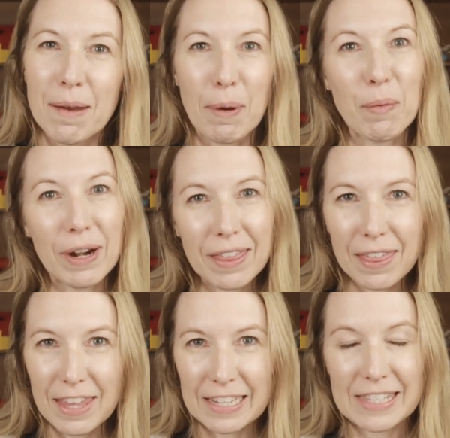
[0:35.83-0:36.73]
But one of
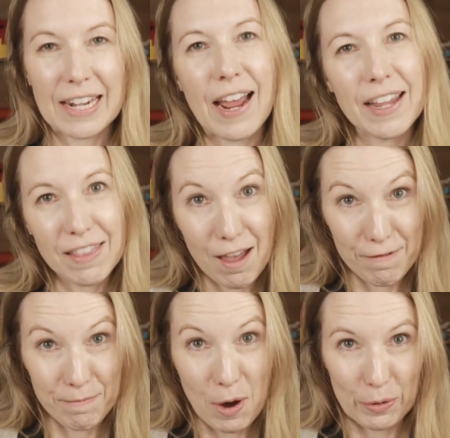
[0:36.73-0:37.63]
the things that I
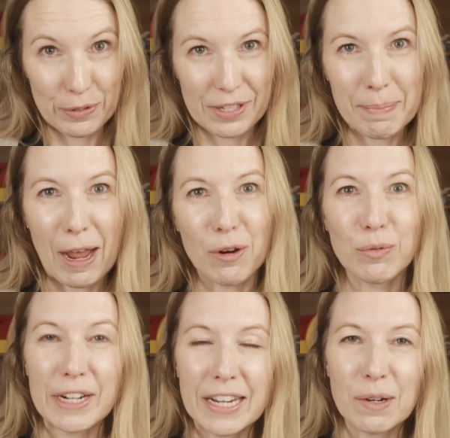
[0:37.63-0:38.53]
love most
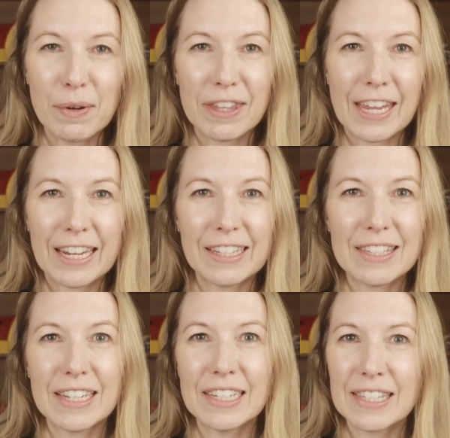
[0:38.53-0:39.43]
about reading with
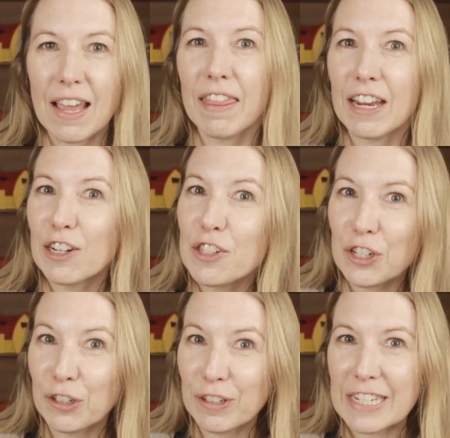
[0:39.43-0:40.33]
kids is their
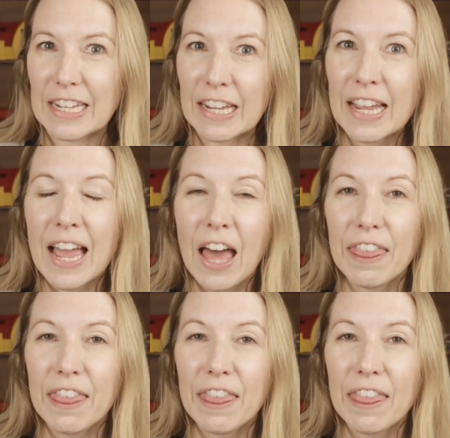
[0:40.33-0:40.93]
certainty